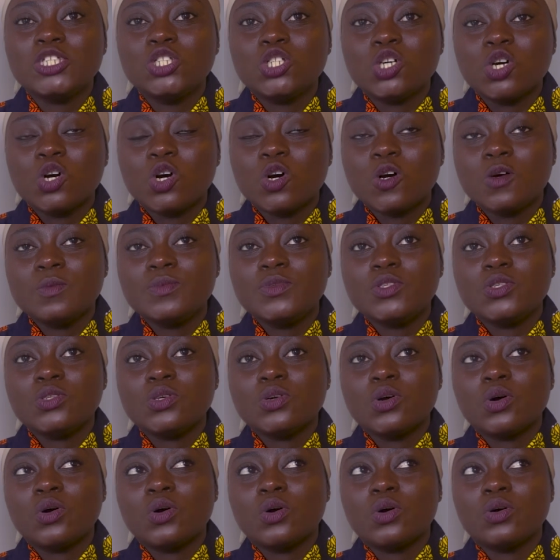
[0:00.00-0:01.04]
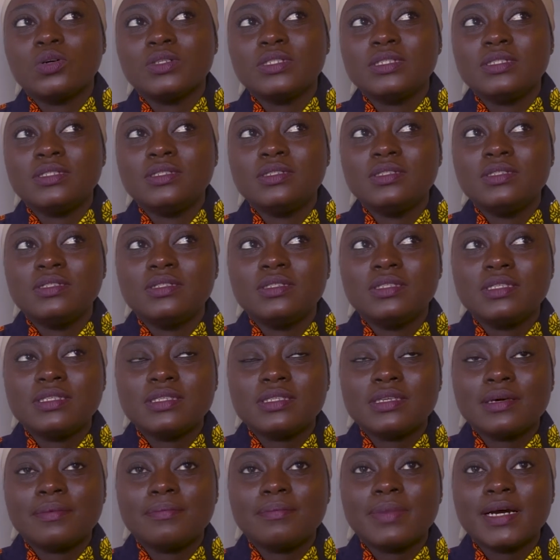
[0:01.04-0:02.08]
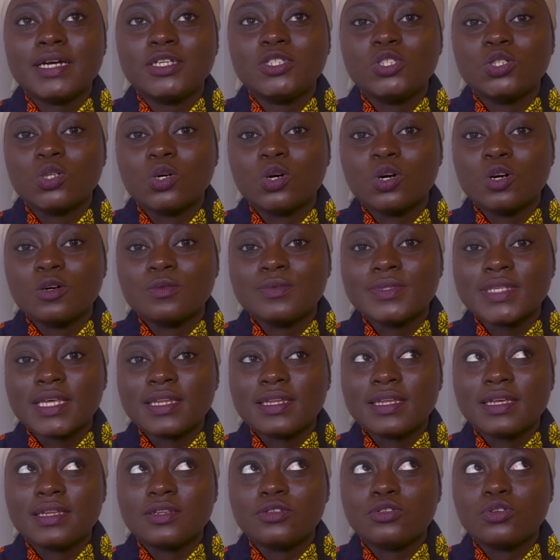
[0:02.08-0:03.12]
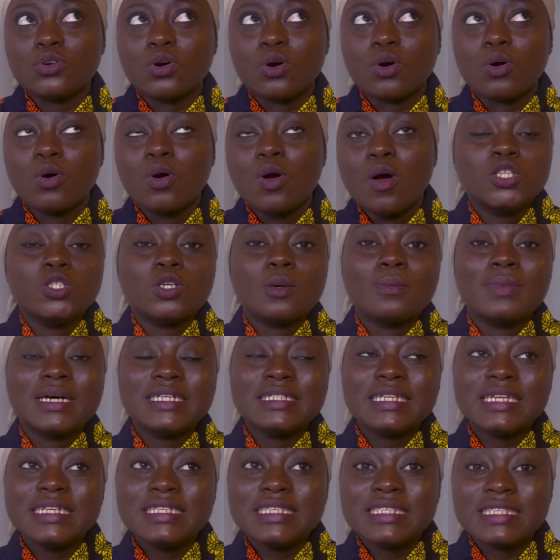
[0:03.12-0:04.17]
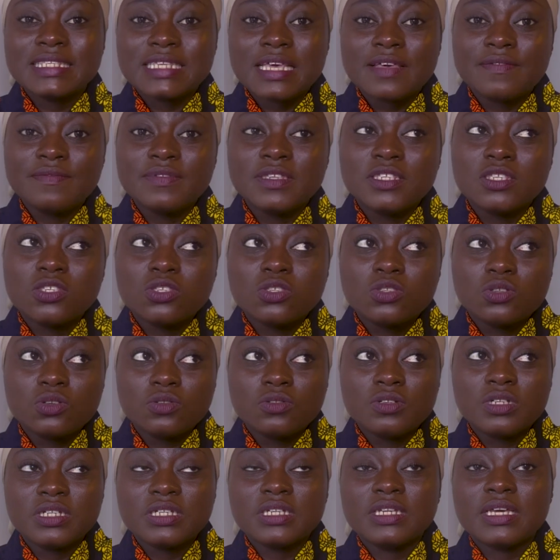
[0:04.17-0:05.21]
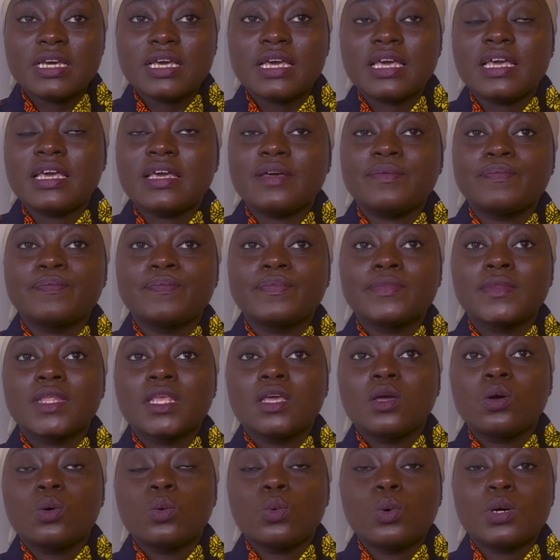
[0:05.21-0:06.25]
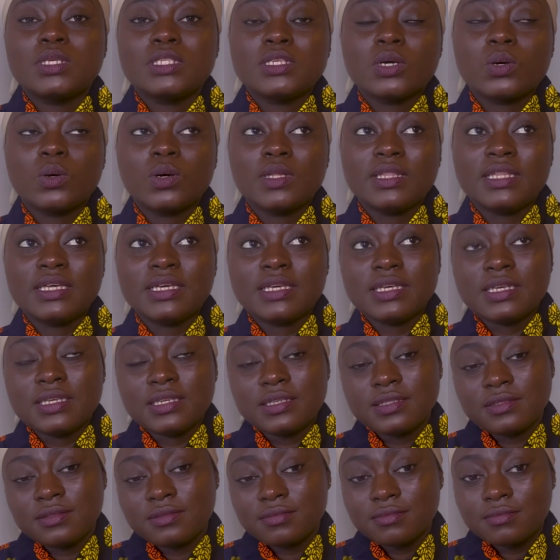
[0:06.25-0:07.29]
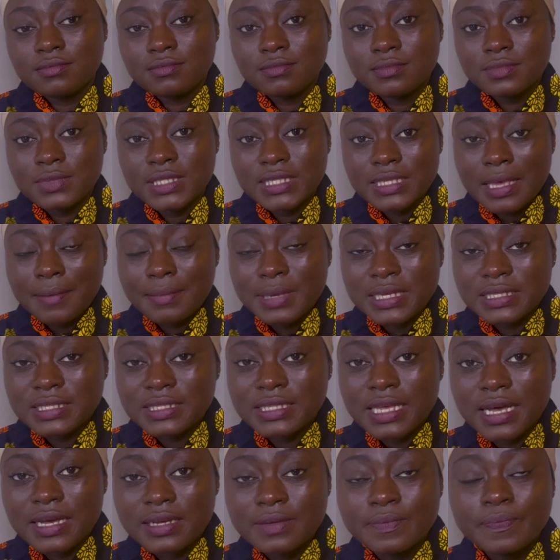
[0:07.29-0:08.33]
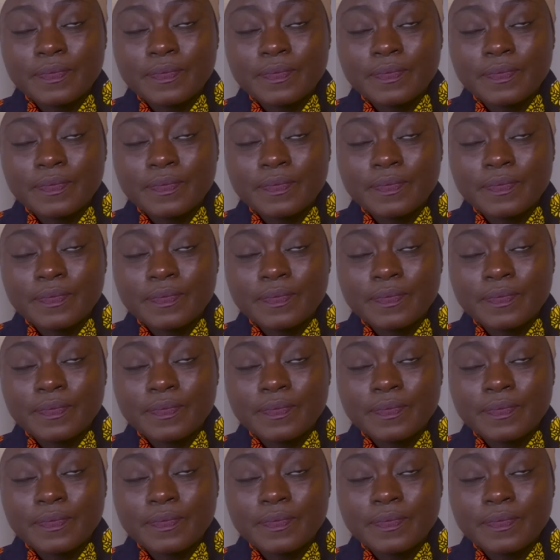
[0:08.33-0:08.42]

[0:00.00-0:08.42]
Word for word: jobs, your December jobs, and then your your monthly savings during the what's it called the semester.